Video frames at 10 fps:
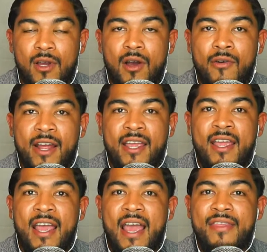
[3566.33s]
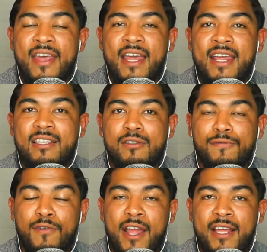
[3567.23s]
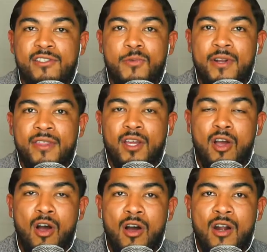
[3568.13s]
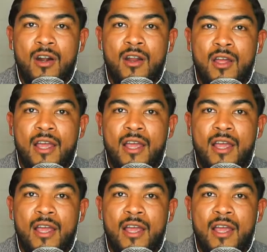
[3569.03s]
All right. And then his friends were in the car